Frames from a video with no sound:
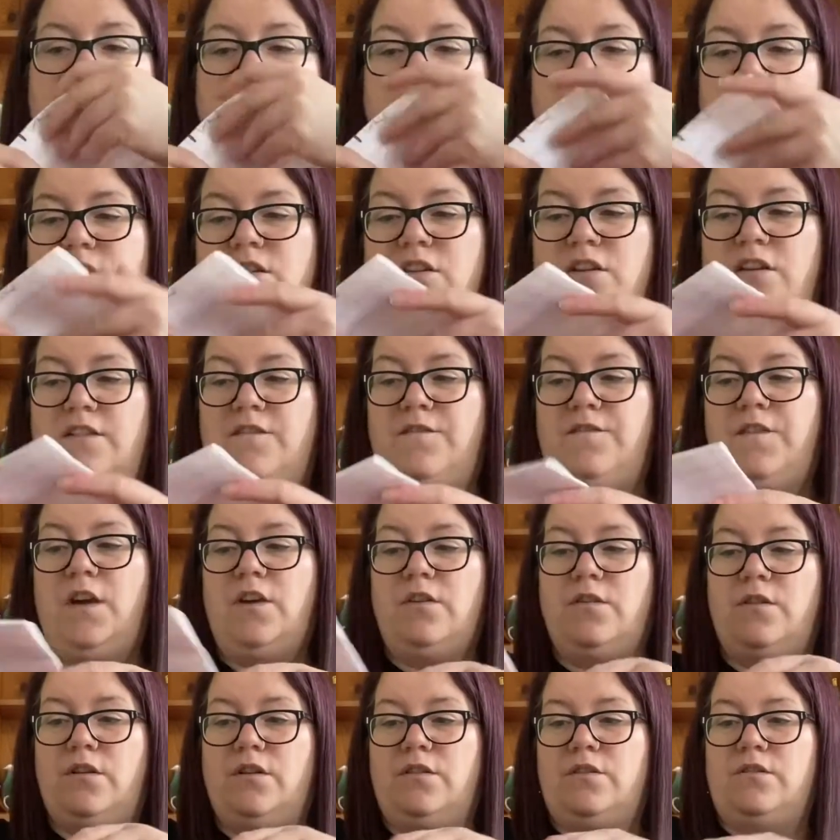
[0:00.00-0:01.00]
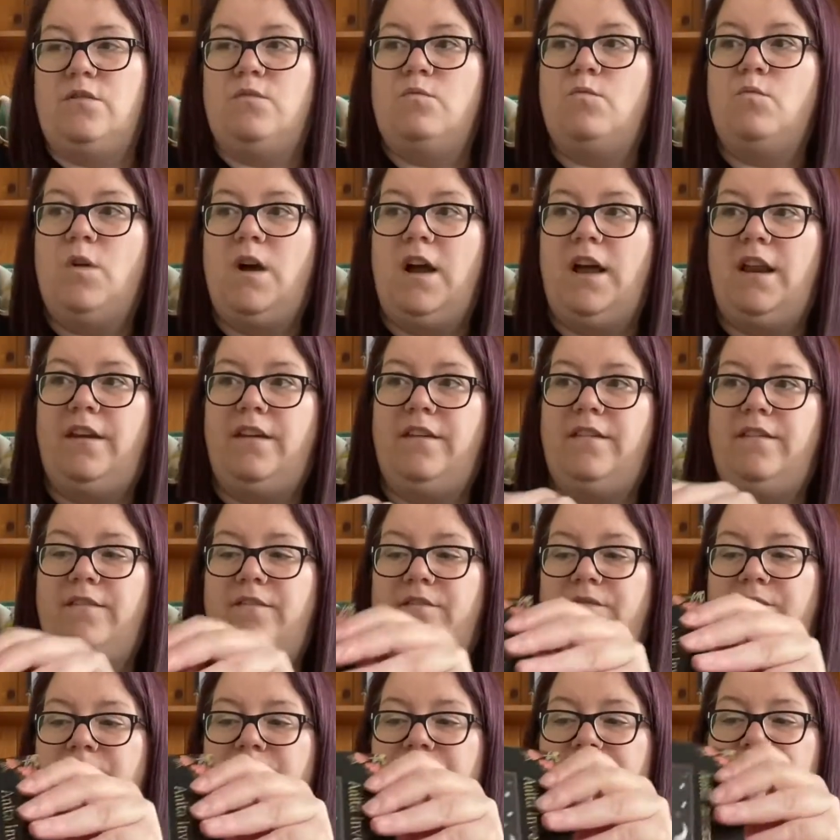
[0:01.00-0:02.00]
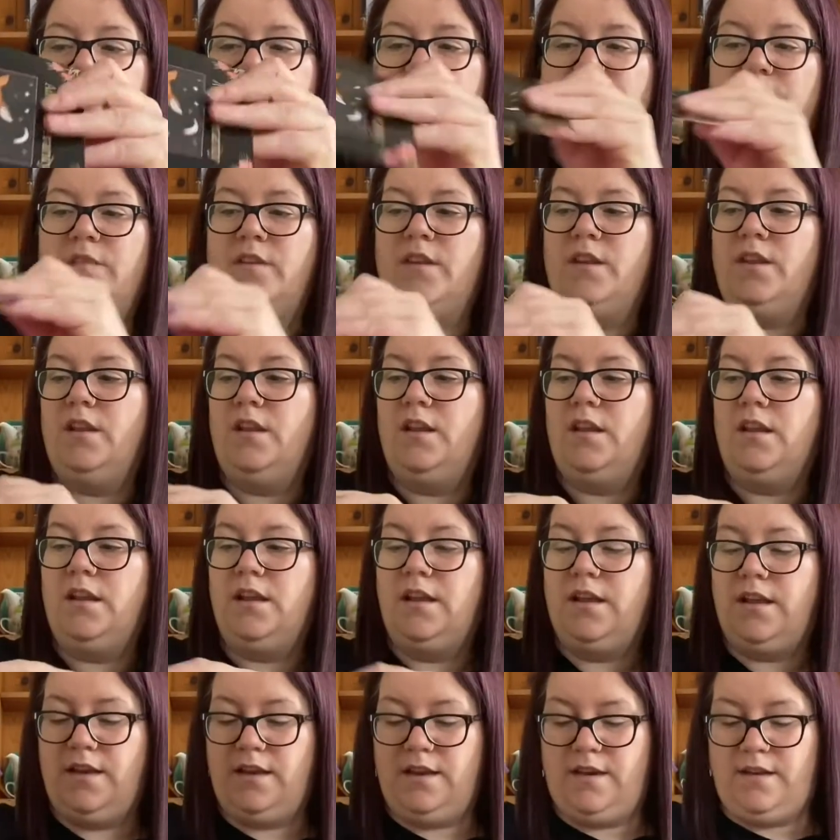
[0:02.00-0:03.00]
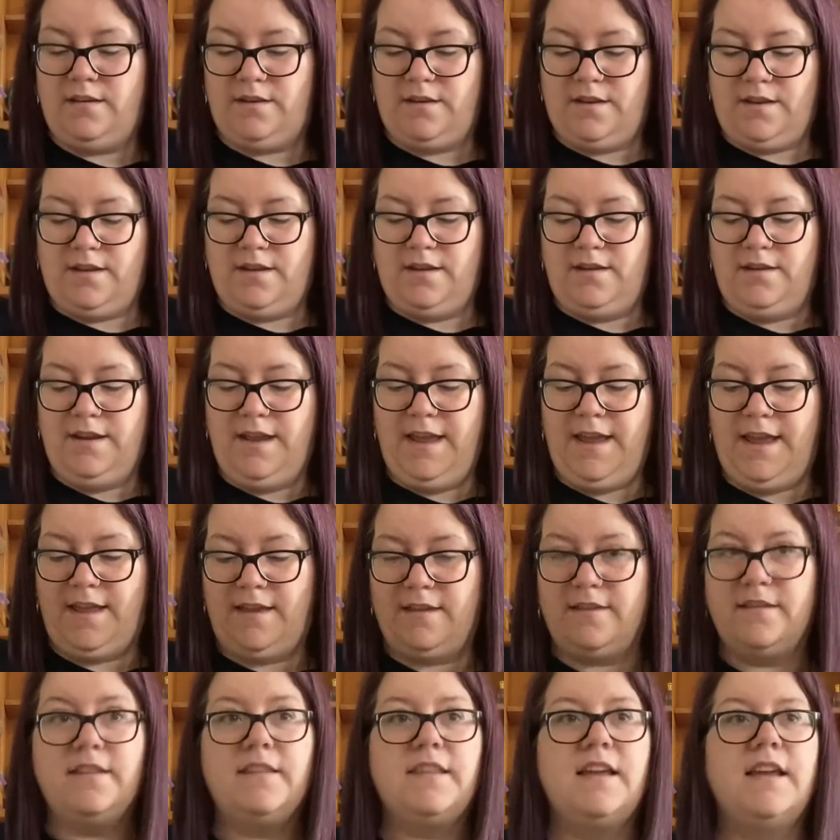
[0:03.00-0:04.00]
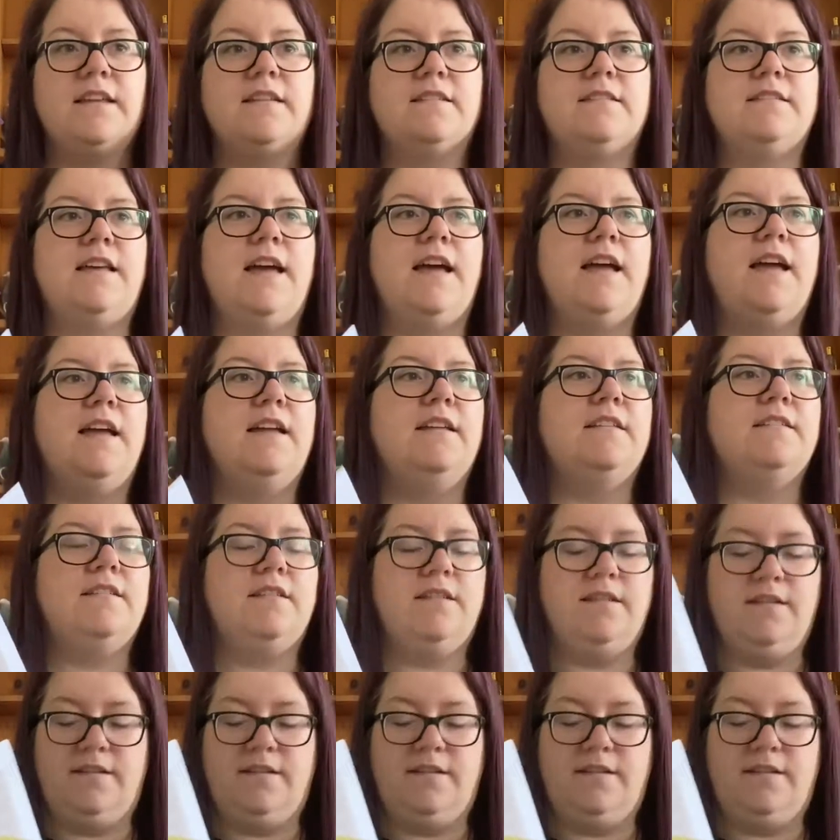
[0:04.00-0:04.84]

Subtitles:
to just focus on one. And yeah, so that's that.